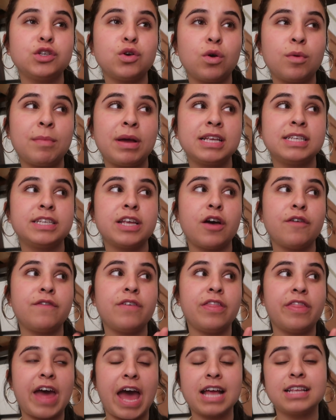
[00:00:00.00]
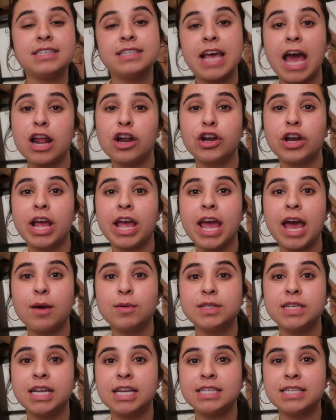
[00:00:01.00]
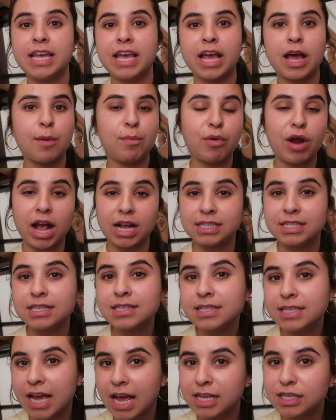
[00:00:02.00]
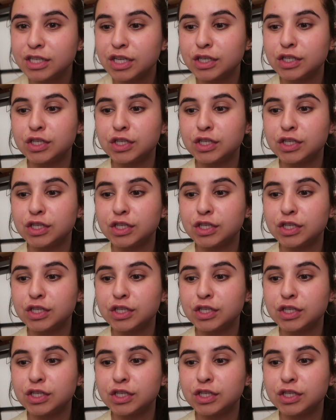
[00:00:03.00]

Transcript: told myself that Saturday I was going to take a practice test,